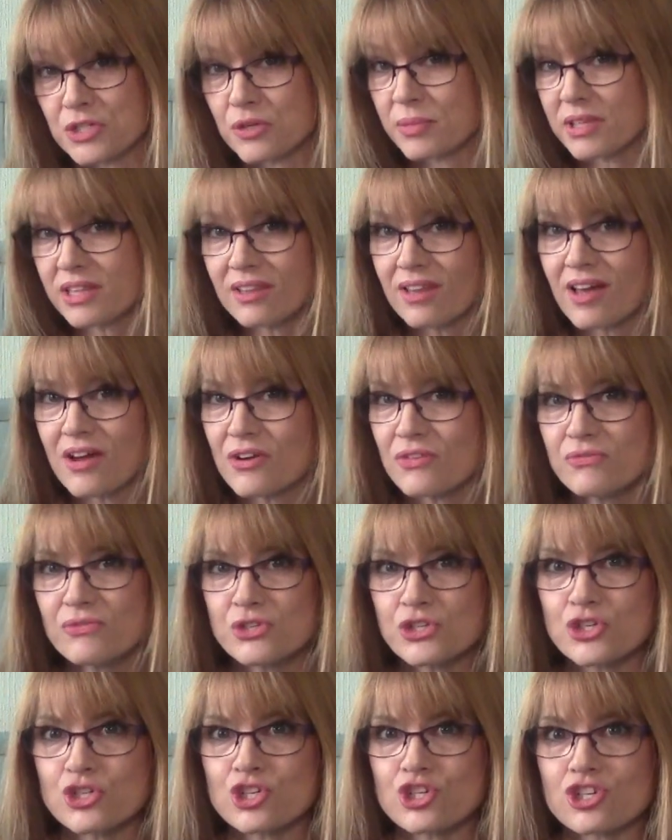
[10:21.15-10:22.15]
to be
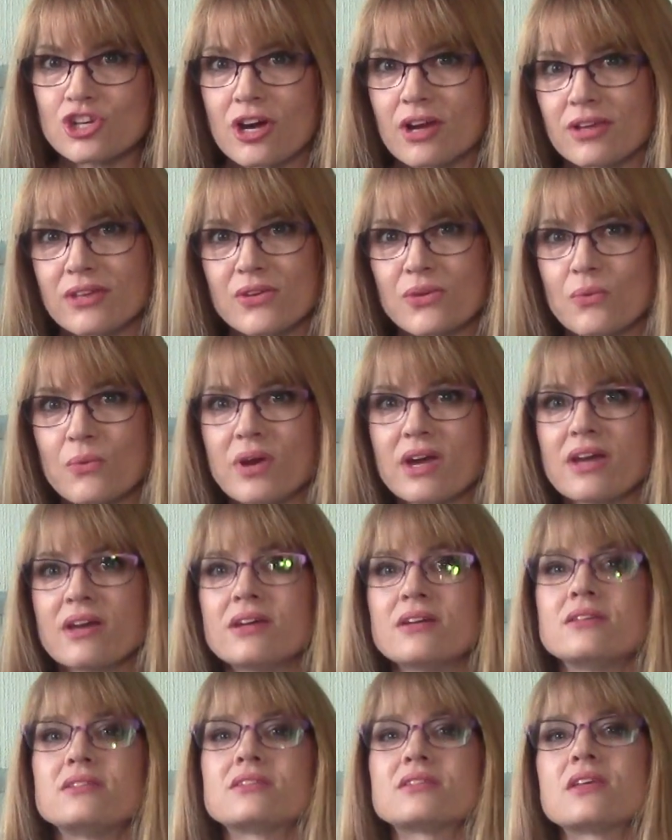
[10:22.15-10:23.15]
loved in shocking
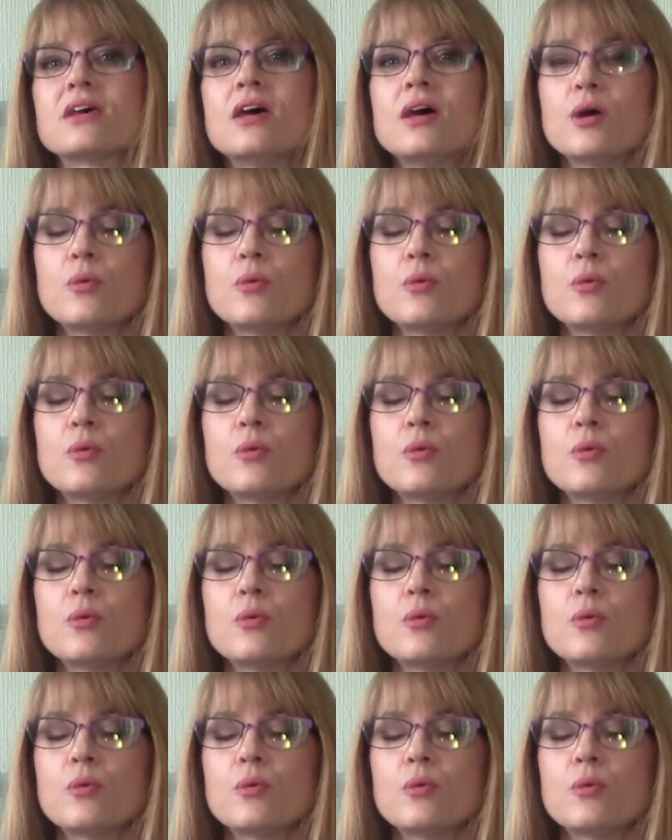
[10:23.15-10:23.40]
ways